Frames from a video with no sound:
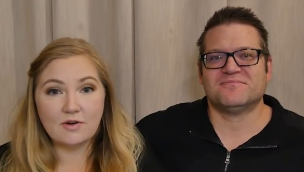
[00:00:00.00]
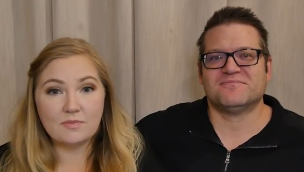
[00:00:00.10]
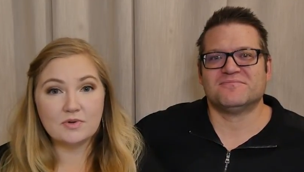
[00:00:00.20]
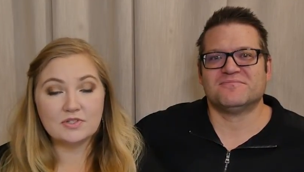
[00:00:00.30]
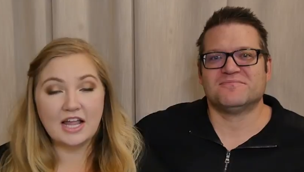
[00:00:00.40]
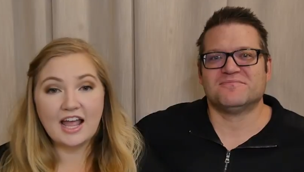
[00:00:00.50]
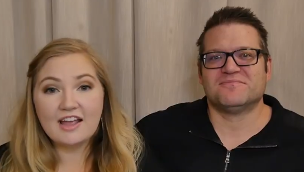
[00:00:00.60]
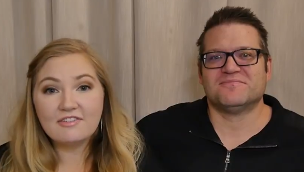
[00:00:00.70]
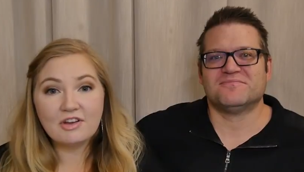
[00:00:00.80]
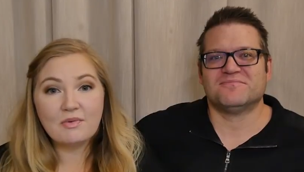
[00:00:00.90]
Speaker 1: almost
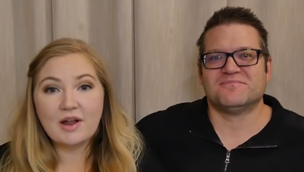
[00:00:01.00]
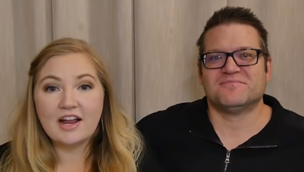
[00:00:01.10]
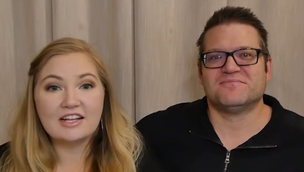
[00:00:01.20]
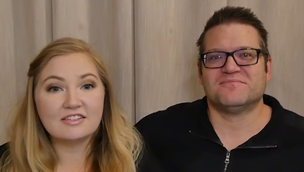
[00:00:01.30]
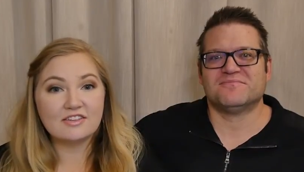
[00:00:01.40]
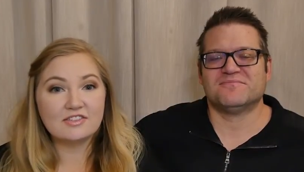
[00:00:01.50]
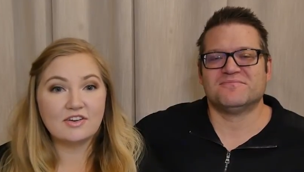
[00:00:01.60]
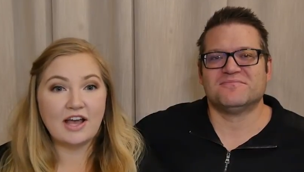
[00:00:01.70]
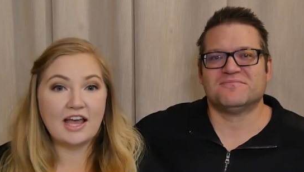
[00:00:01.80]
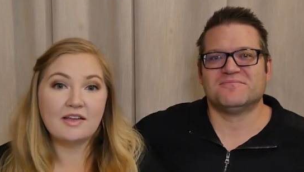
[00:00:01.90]
everywhere. It's
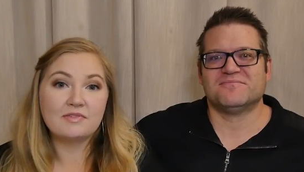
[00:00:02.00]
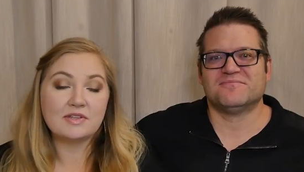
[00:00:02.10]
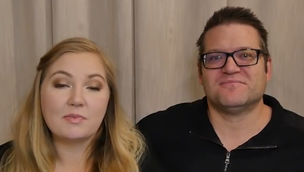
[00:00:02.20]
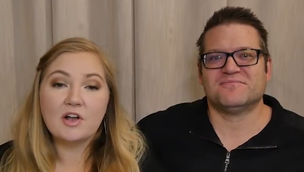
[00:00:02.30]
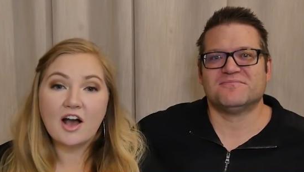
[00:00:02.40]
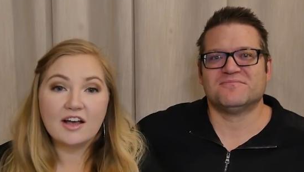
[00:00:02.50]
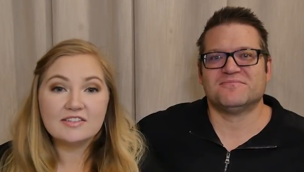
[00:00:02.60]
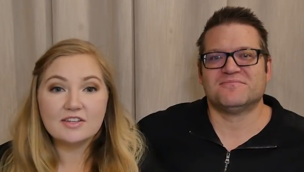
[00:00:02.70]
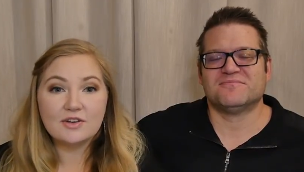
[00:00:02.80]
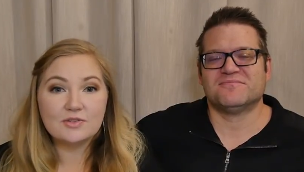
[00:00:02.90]
also at some
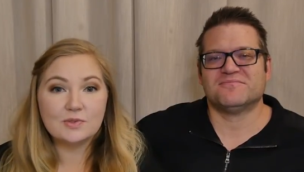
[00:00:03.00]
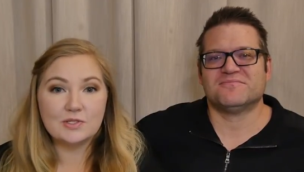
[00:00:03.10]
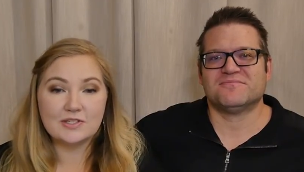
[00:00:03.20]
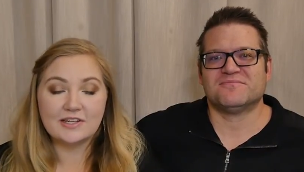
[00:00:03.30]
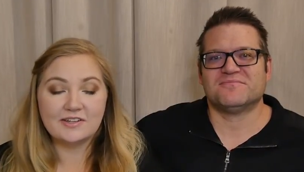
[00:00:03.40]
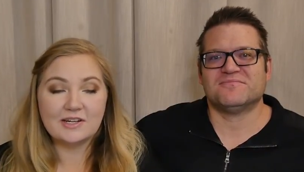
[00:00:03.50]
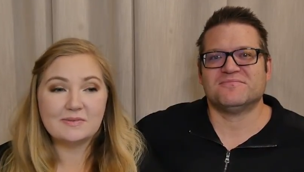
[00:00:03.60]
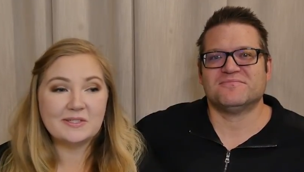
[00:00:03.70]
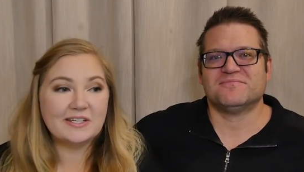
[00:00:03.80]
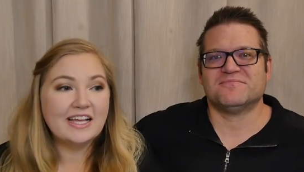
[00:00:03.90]
Costco's, which is
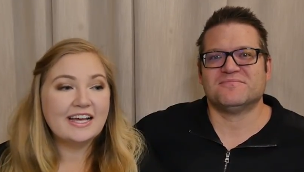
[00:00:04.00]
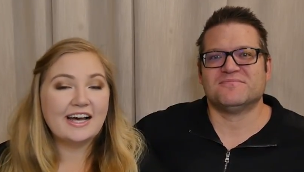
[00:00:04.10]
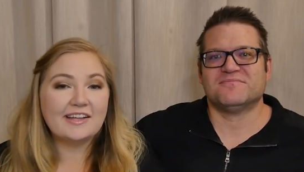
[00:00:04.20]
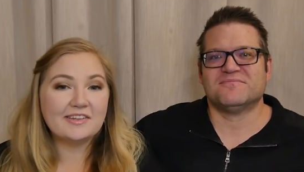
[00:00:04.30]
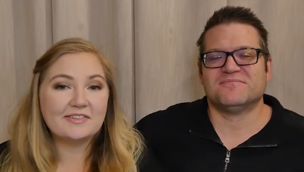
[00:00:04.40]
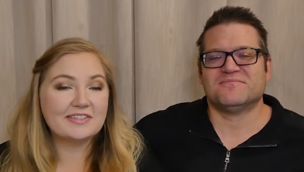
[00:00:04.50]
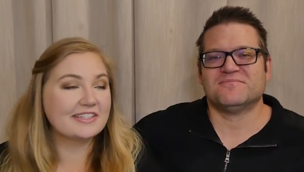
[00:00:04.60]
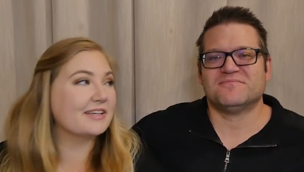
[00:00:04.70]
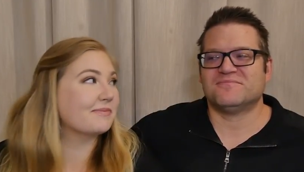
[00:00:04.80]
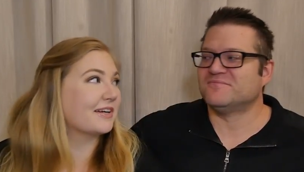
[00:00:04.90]
incredible. I loved
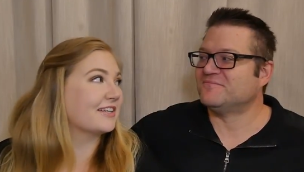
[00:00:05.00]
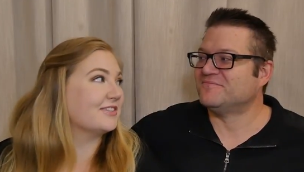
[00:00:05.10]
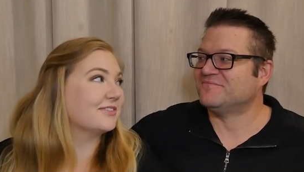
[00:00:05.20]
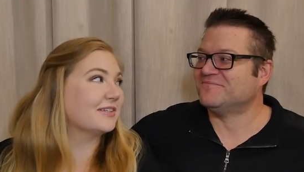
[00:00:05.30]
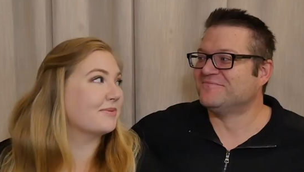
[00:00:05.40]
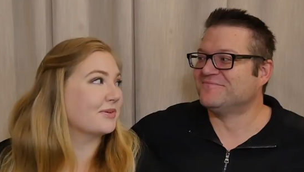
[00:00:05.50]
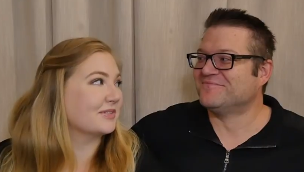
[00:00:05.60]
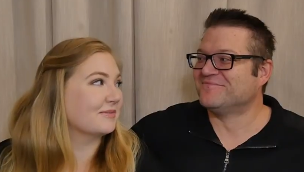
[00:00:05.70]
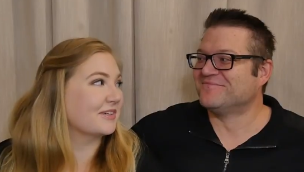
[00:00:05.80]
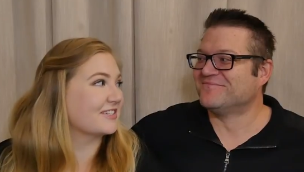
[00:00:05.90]
seeing Marc and Julie
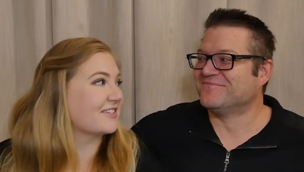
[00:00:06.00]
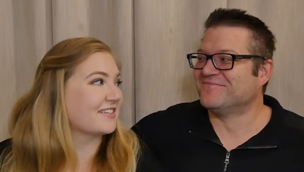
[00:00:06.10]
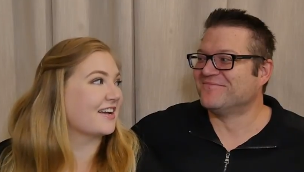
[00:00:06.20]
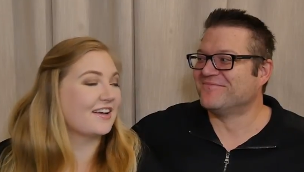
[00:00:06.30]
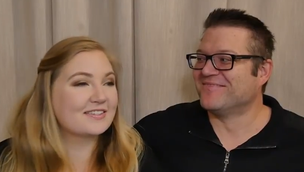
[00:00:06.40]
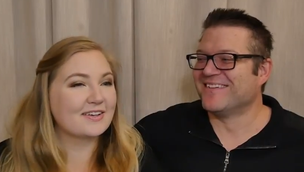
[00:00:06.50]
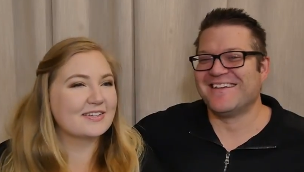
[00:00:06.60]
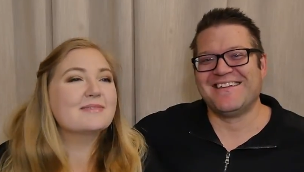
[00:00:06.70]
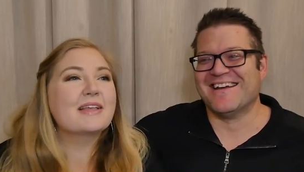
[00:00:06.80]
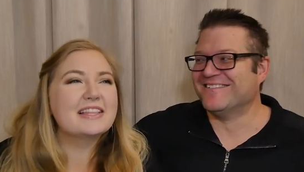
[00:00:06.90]
posting pictures in Costco
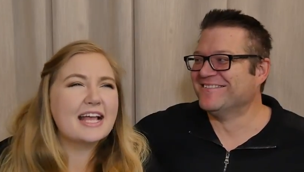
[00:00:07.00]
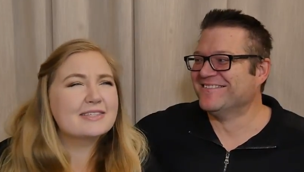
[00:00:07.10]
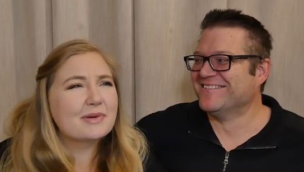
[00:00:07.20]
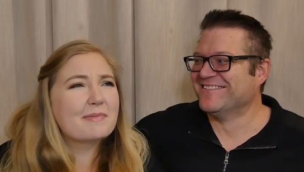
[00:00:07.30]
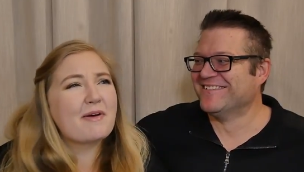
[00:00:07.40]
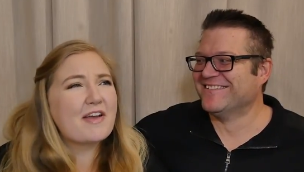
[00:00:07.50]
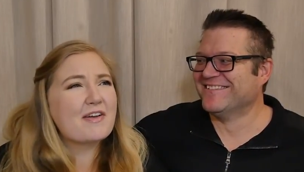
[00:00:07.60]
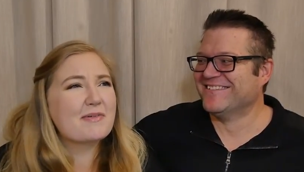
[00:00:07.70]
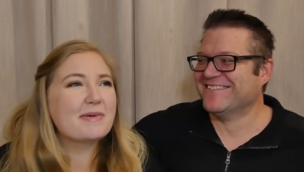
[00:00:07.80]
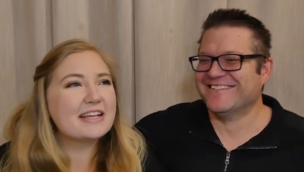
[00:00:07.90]
because I'm yeah. like, that's one of my
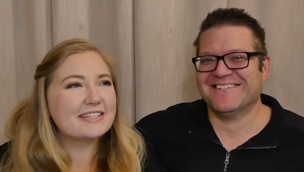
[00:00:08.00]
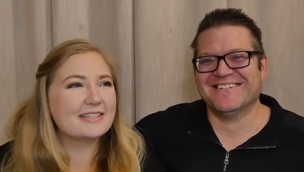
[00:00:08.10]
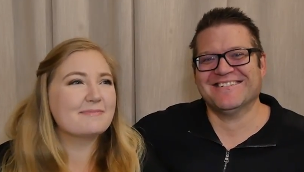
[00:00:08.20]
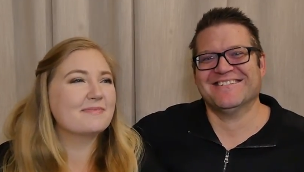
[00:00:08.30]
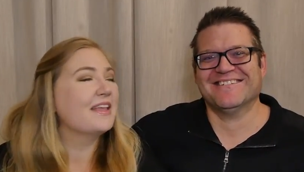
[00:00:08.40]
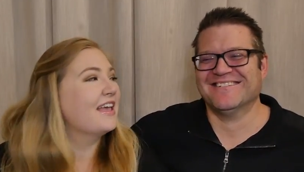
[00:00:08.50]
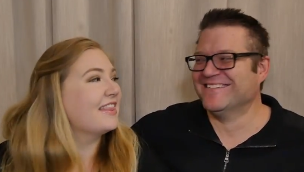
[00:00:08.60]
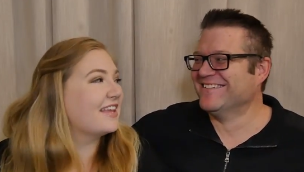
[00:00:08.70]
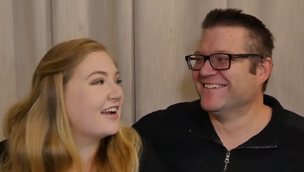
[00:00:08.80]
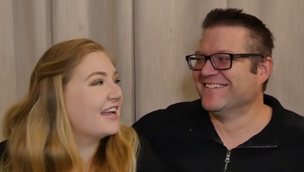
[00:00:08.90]
favorite places. And
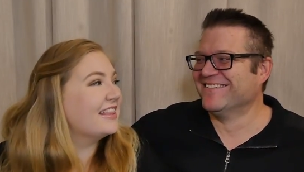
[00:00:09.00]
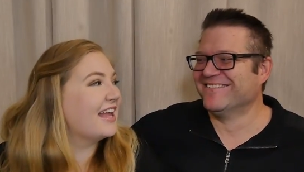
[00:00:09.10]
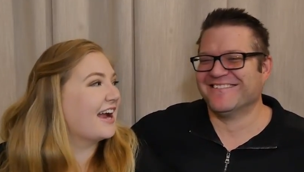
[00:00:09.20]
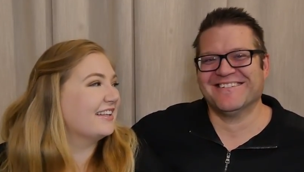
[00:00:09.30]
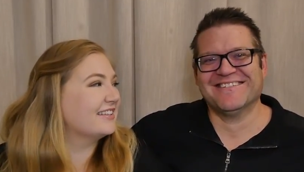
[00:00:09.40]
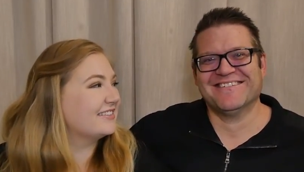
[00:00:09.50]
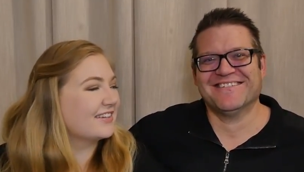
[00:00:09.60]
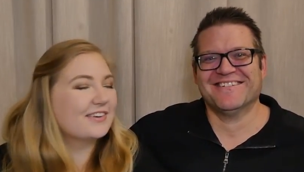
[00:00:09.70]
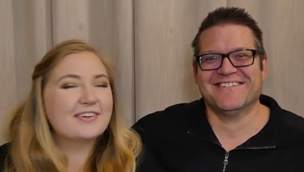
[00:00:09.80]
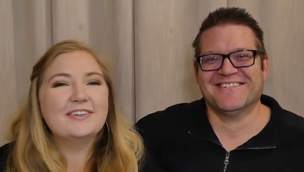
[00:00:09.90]
they're in there. That's
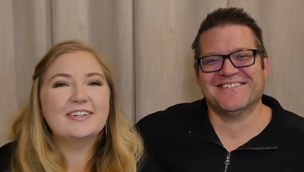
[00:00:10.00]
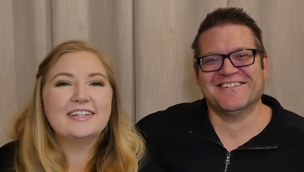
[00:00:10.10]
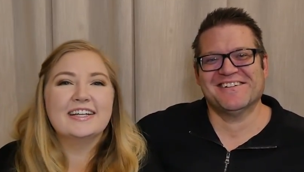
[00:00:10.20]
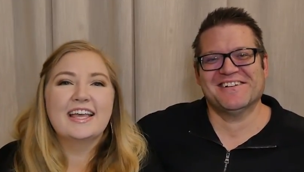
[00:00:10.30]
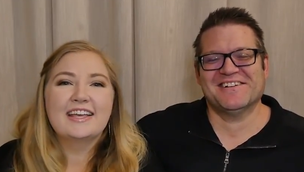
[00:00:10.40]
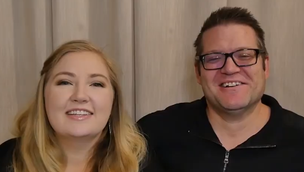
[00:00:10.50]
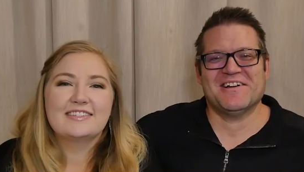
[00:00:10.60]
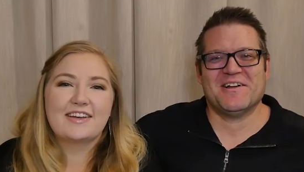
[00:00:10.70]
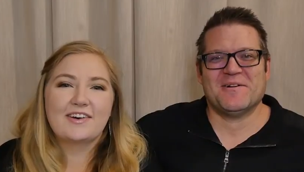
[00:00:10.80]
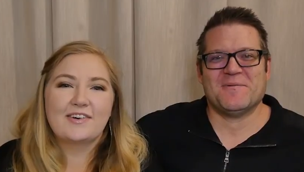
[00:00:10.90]
so cool.
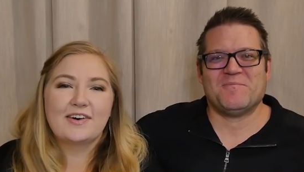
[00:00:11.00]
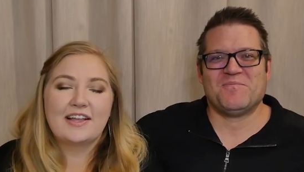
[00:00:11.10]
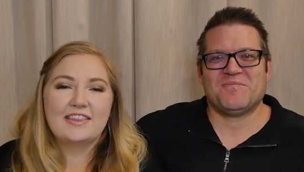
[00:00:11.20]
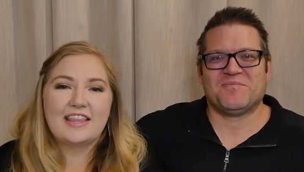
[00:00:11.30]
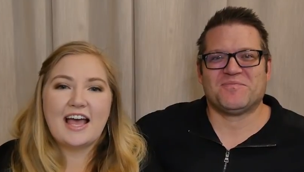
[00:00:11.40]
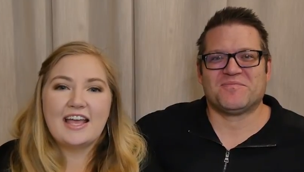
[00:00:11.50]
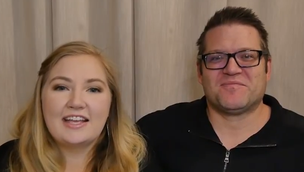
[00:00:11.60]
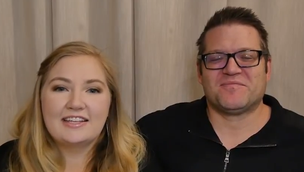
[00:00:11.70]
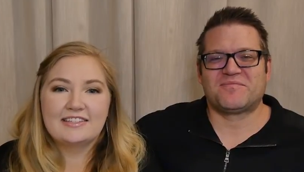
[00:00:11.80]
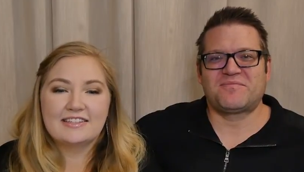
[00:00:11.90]
So that
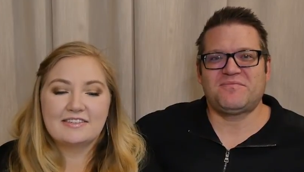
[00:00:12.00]
is